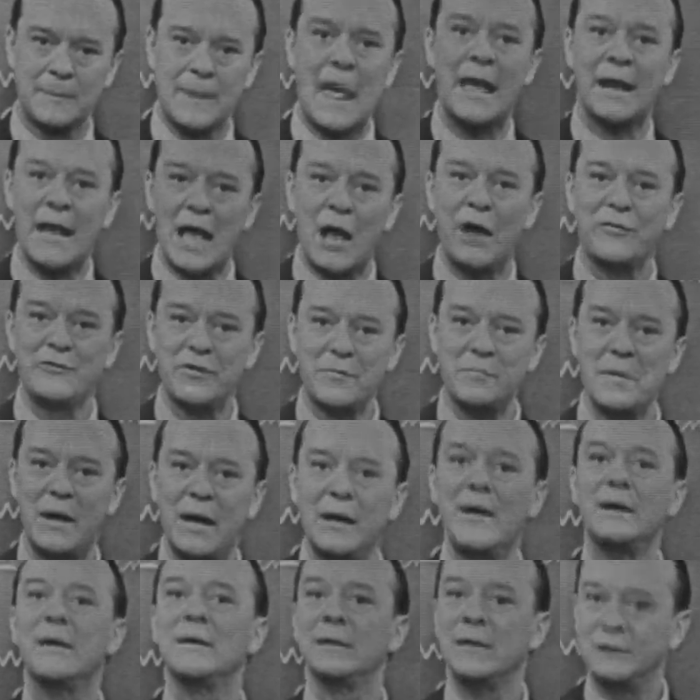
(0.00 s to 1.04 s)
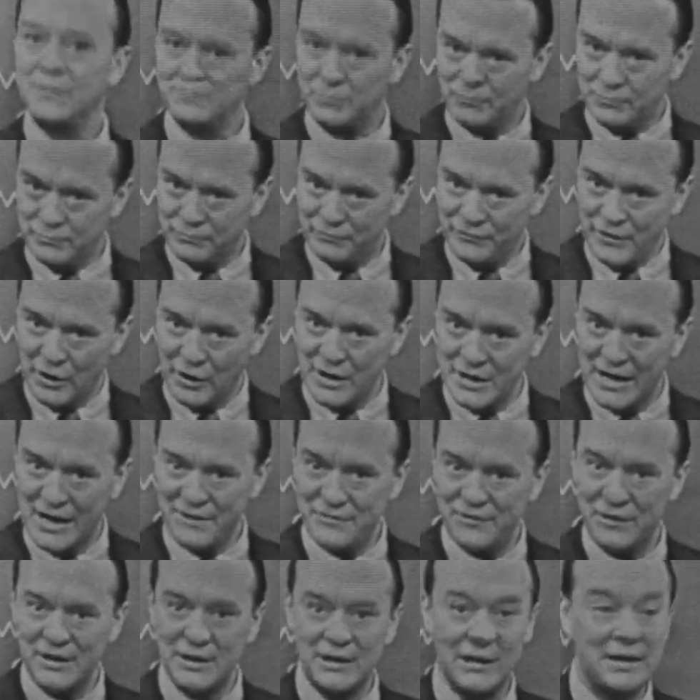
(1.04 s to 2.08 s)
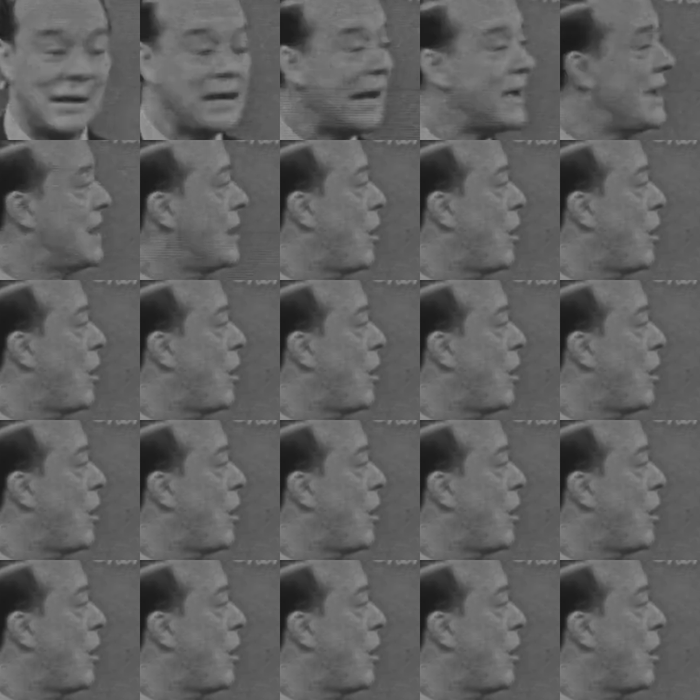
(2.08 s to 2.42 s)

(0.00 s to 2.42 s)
an alphabet, very definitely.